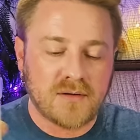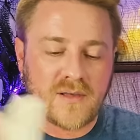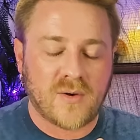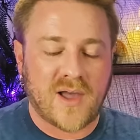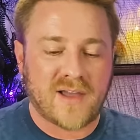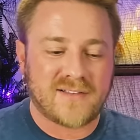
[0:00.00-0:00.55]

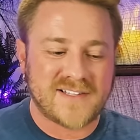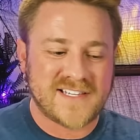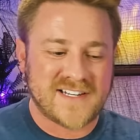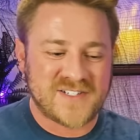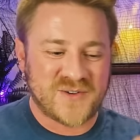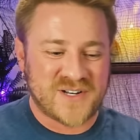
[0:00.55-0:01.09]
Okay, let's
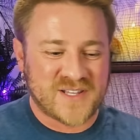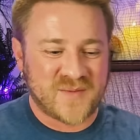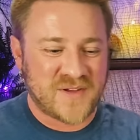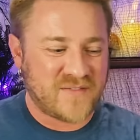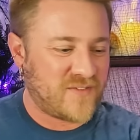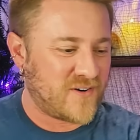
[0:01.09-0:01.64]
get into it a little
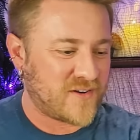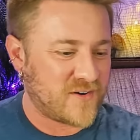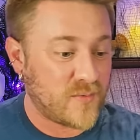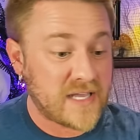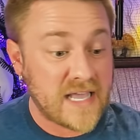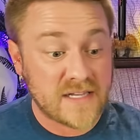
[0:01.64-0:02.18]
bit further.
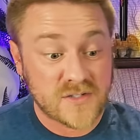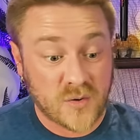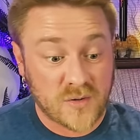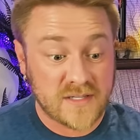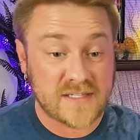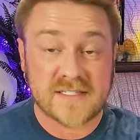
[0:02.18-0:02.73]
We can't
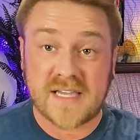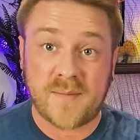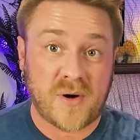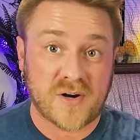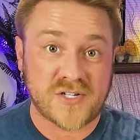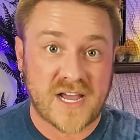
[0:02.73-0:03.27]
totally
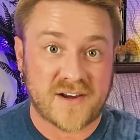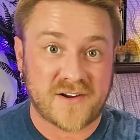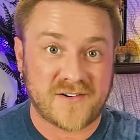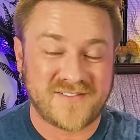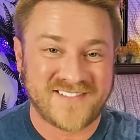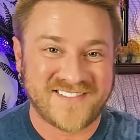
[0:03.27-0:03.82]
escape our
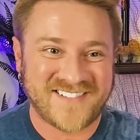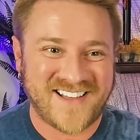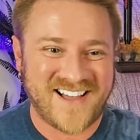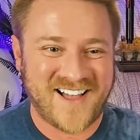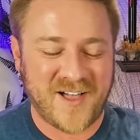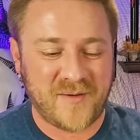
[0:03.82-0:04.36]
shadow.
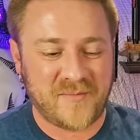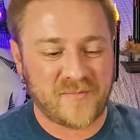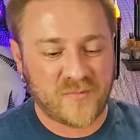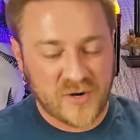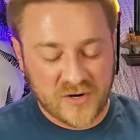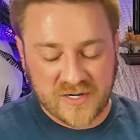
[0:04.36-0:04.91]

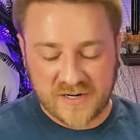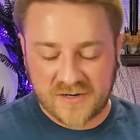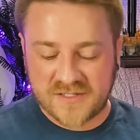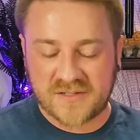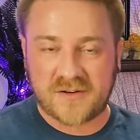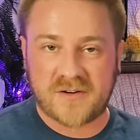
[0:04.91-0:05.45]
We are here
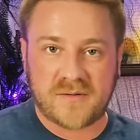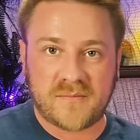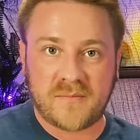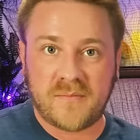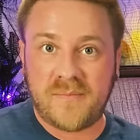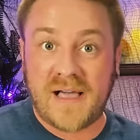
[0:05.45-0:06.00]
to
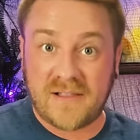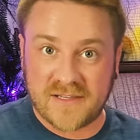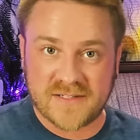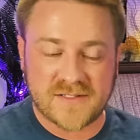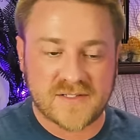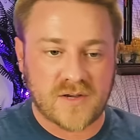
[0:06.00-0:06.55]
learn
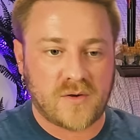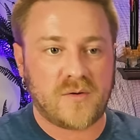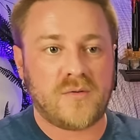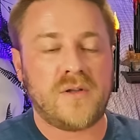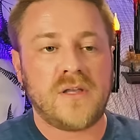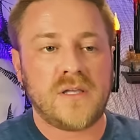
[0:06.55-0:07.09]
balance.
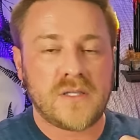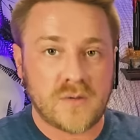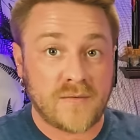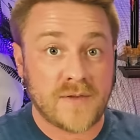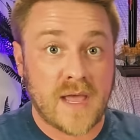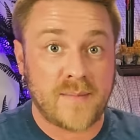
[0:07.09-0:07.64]
So
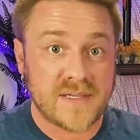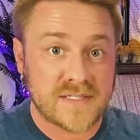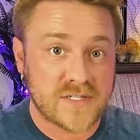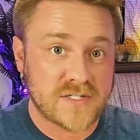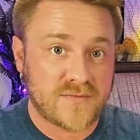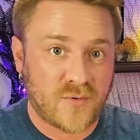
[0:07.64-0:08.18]
whoever that
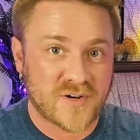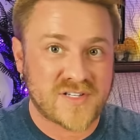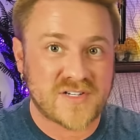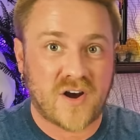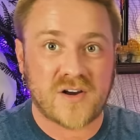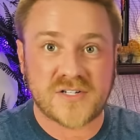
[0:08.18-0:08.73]
message is for to
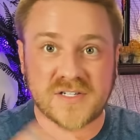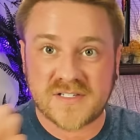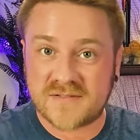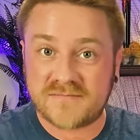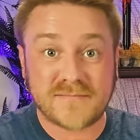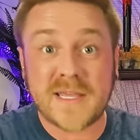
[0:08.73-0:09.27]
start,
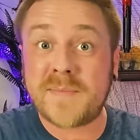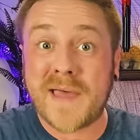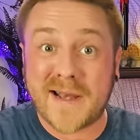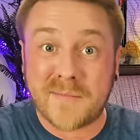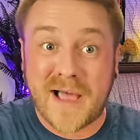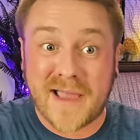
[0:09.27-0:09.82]
just keep
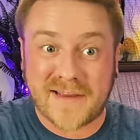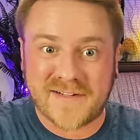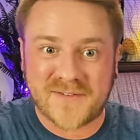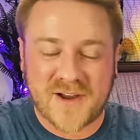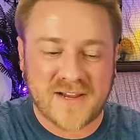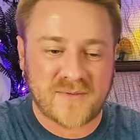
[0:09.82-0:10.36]
that in
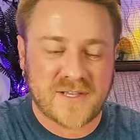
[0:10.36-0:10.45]
mind, right?